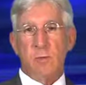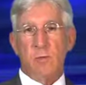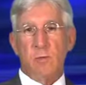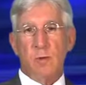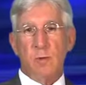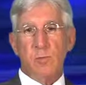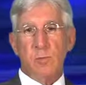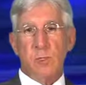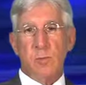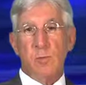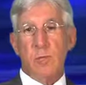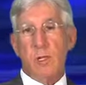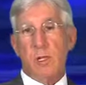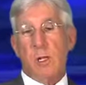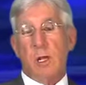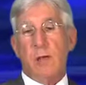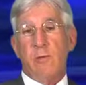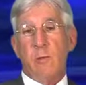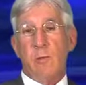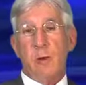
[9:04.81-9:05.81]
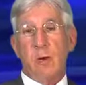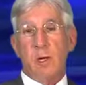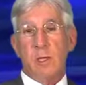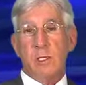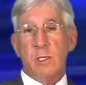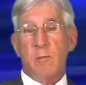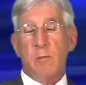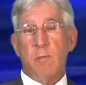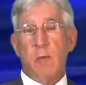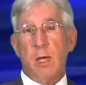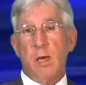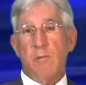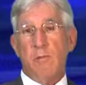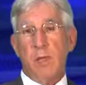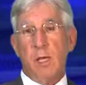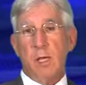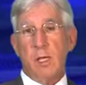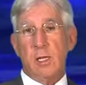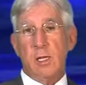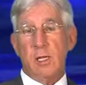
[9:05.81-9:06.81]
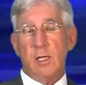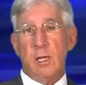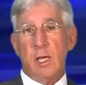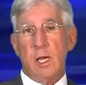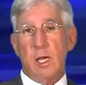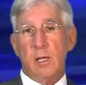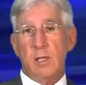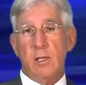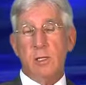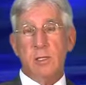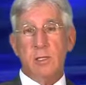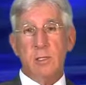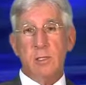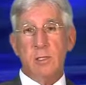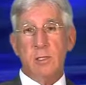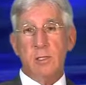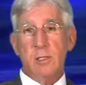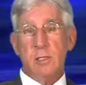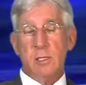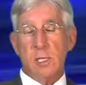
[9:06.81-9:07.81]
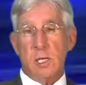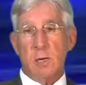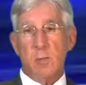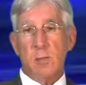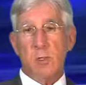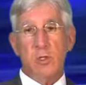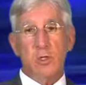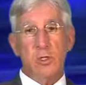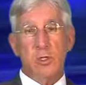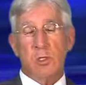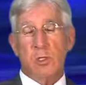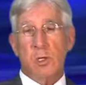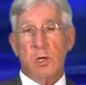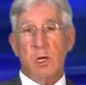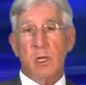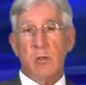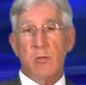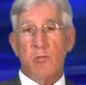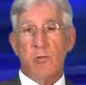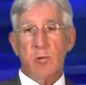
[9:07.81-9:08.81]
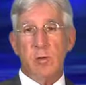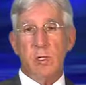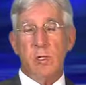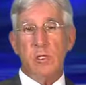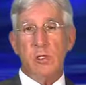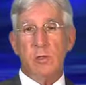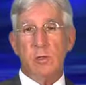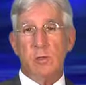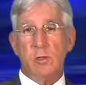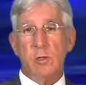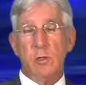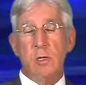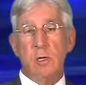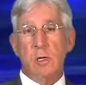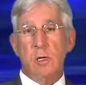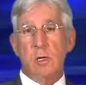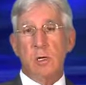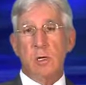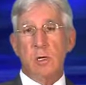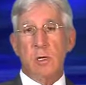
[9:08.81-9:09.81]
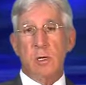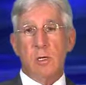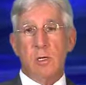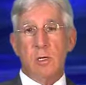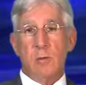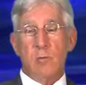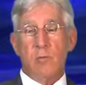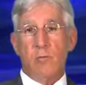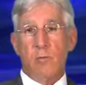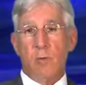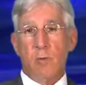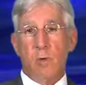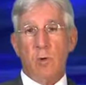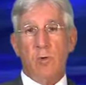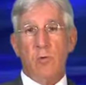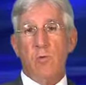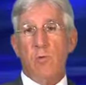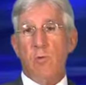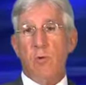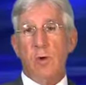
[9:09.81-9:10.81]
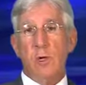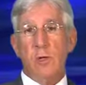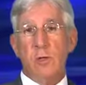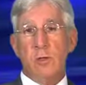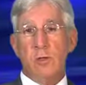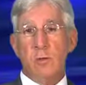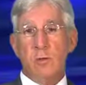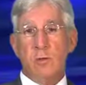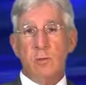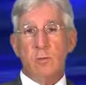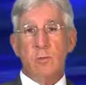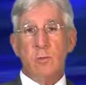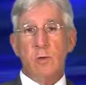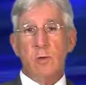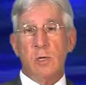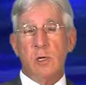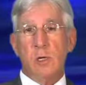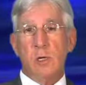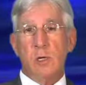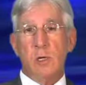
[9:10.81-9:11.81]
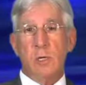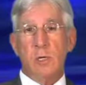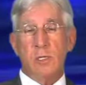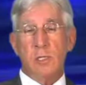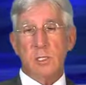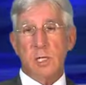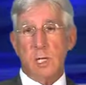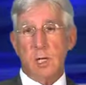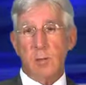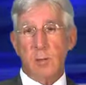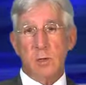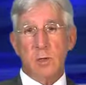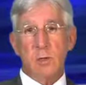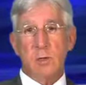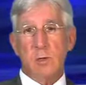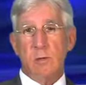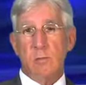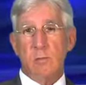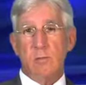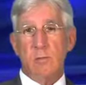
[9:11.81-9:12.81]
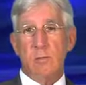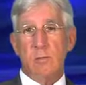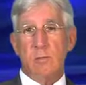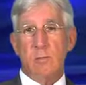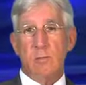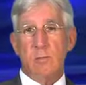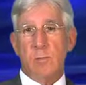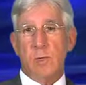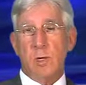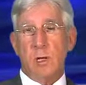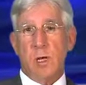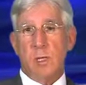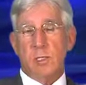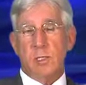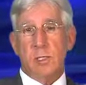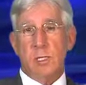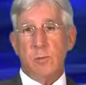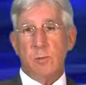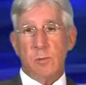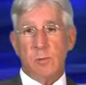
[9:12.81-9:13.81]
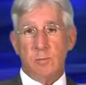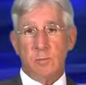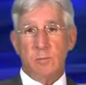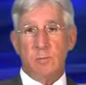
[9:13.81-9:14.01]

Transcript: from some of the life markets that might have taken it had this settlement just gone the traditional uh, 10482 uh, assignment concept.